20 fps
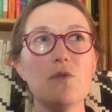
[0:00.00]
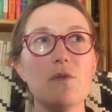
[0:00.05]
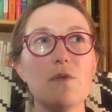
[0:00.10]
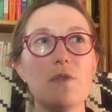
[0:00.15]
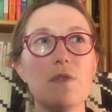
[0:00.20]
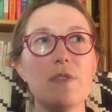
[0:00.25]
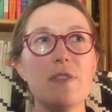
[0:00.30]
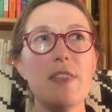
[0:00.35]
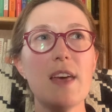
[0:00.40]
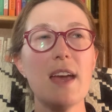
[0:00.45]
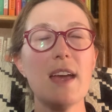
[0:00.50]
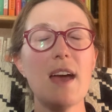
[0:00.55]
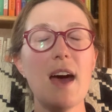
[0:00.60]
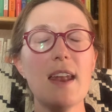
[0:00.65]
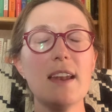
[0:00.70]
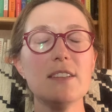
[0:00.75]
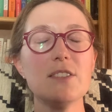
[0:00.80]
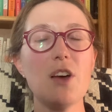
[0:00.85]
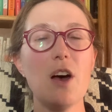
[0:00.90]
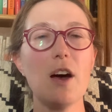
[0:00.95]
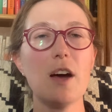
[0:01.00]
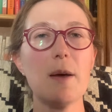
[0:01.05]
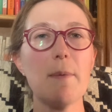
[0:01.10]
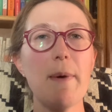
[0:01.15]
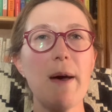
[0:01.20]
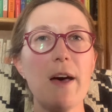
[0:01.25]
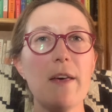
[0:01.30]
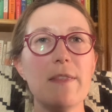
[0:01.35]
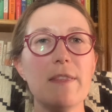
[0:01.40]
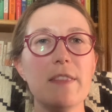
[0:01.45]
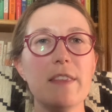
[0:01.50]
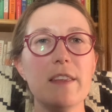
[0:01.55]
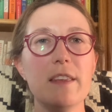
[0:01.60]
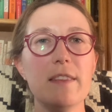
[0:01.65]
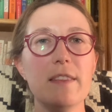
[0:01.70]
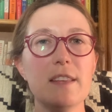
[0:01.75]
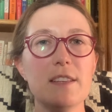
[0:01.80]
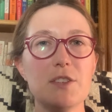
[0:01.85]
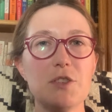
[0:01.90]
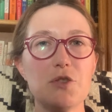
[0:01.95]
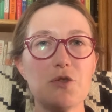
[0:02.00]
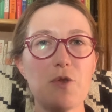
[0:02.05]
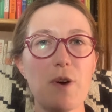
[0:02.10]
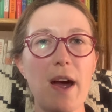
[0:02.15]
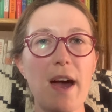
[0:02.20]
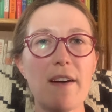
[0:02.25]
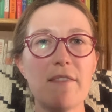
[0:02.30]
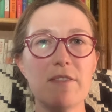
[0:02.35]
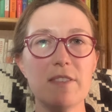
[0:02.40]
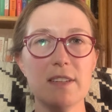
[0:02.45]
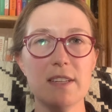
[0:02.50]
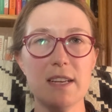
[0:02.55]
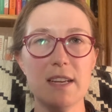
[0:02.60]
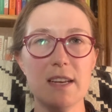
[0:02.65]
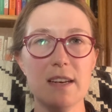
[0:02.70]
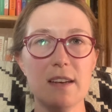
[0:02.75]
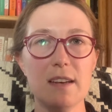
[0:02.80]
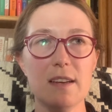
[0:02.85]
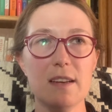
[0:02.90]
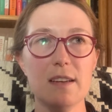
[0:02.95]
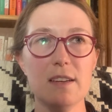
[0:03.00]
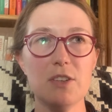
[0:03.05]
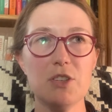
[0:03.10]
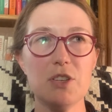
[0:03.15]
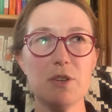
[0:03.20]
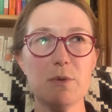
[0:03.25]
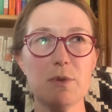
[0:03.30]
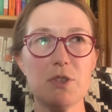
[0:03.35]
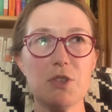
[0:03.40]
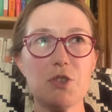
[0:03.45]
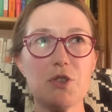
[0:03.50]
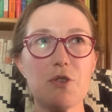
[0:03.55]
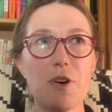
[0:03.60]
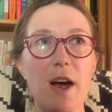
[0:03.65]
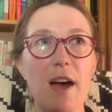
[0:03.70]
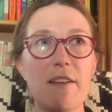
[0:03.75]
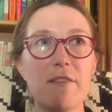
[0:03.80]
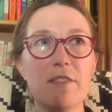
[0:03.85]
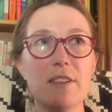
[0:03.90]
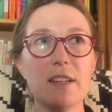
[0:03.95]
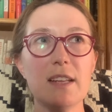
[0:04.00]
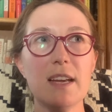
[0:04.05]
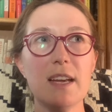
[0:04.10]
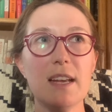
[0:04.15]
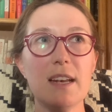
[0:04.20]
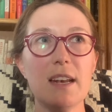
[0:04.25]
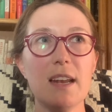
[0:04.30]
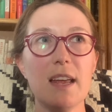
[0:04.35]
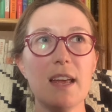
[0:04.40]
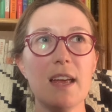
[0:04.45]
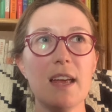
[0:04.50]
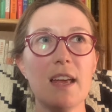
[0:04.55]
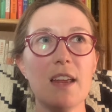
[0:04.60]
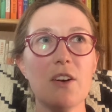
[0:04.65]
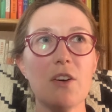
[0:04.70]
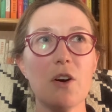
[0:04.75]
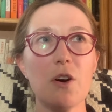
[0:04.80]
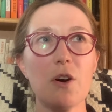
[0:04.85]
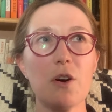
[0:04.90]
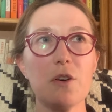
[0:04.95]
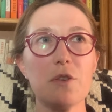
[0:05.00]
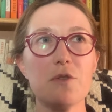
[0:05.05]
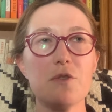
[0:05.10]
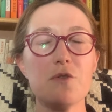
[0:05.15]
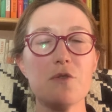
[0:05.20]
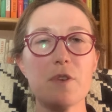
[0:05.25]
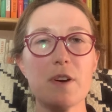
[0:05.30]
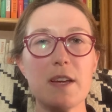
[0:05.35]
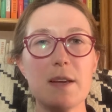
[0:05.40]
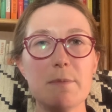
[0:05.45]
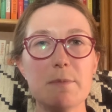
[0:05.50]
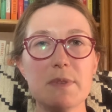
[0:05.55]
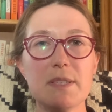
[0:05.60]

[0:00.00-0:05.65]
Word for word: they kind of talk about the, this traveling. She was traveling in her dream